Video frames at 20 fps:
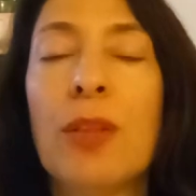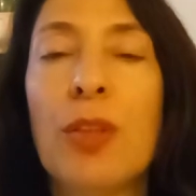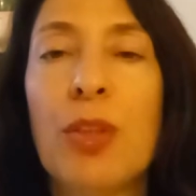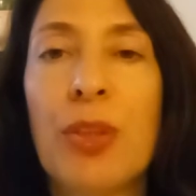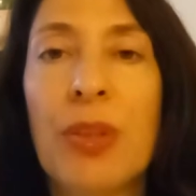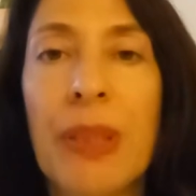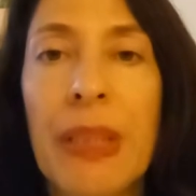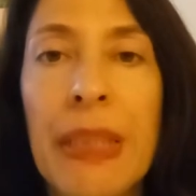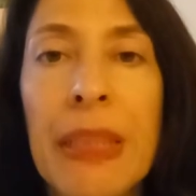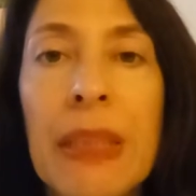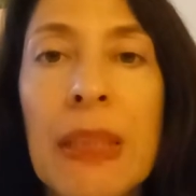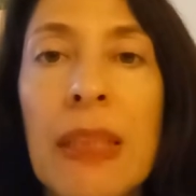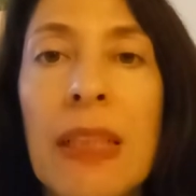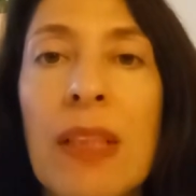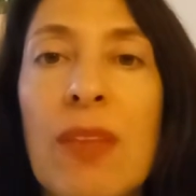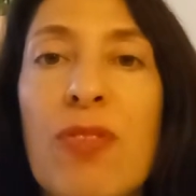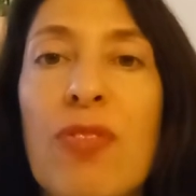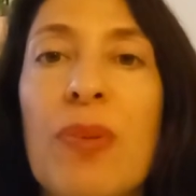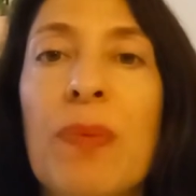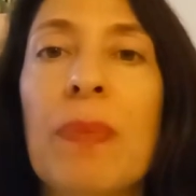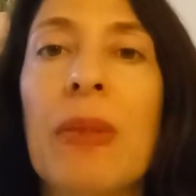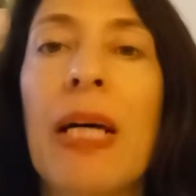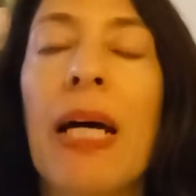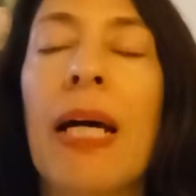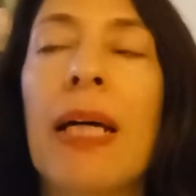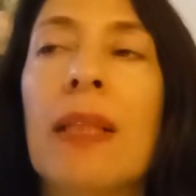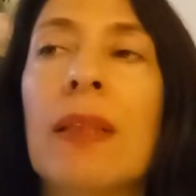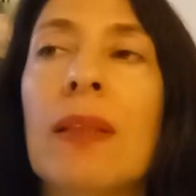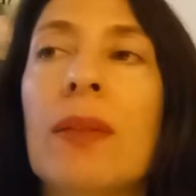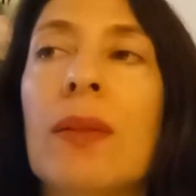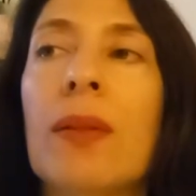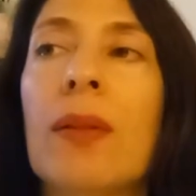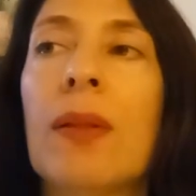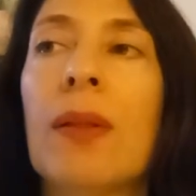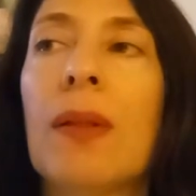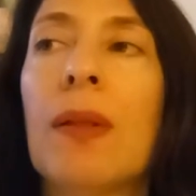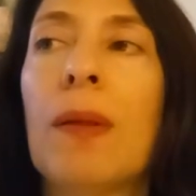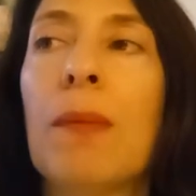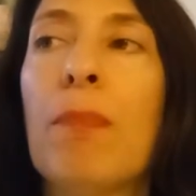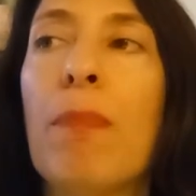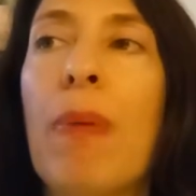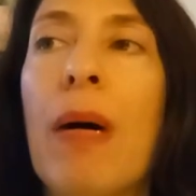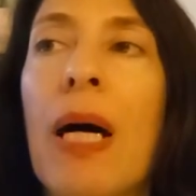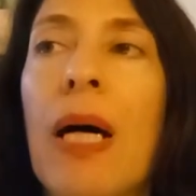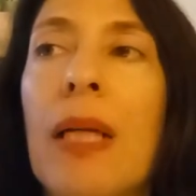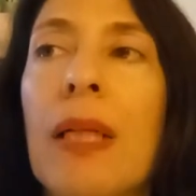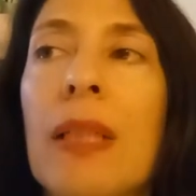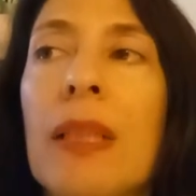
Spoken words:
you're healing from that. But